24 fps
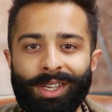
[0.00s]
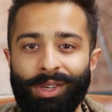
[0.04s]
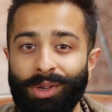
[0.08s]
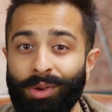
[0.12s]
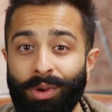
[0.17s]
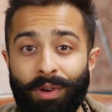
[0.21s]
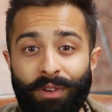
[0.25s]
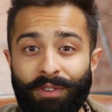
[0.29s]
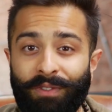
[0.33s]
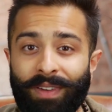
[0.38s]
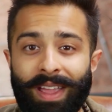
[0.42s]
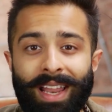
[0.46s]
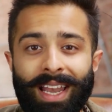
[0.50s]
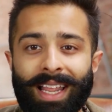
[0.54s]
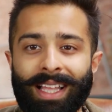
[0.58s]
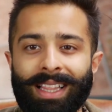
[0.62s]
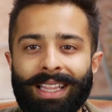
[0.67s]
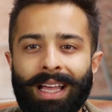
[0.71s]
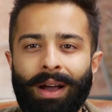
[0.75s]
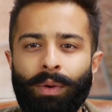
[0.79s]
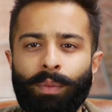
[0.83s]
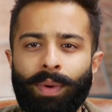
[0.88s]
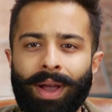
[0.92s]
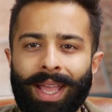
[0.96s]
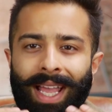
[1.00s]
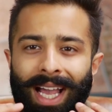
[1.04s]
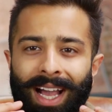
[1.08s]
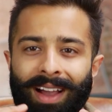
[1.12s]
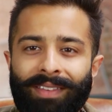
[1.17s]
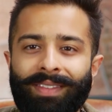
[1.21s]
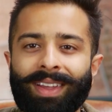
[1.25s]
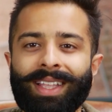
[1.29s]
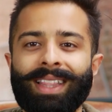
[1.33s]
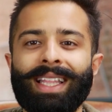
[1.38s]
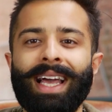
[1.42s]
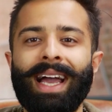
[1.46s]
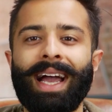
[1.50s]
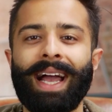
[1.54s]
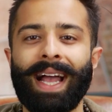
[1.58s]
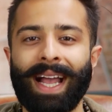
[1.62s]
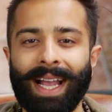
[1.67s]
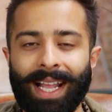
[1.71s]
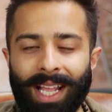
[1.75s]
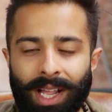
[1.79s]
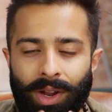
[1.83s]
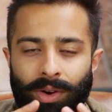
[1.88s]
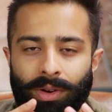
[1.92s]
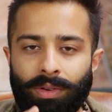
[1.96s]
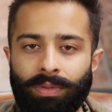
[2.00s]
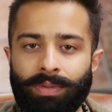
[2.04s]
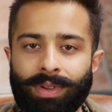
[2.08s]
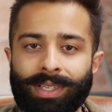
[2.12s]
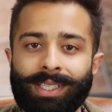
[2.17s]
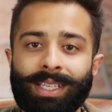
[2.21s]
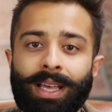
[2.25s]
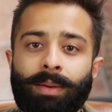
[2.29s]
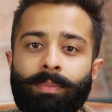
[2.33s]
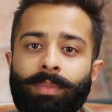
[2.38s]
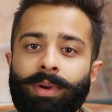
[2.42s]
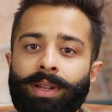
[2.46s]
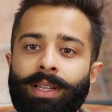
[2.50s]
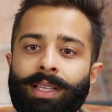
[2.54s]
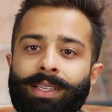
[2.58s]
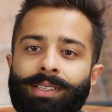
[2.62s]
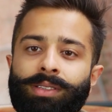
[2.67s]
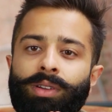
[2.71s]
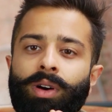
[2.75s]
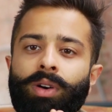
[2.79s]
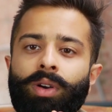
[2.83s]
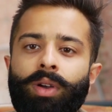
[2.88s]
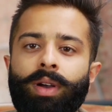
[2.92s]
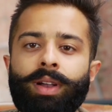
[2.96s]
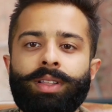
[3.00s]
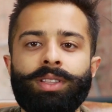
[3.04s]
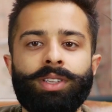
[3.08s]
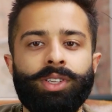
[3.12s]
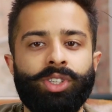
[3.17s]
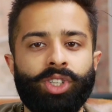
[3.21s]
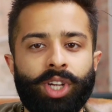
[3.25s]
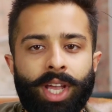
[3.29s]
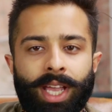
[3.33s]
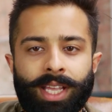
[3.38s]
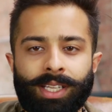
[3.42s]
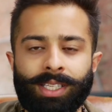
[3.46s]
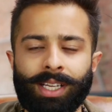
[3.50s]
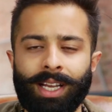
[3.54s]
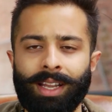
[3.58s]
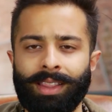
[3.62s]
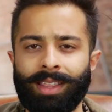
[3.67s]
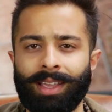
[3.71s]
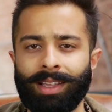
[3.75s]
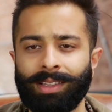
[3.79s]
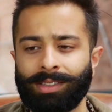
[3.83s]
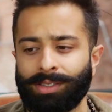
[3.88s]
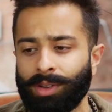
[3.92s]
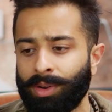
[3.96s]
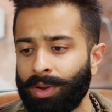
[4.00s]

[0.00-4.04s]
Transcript: You feeling that way, having that anger and resentment is not going to change anything.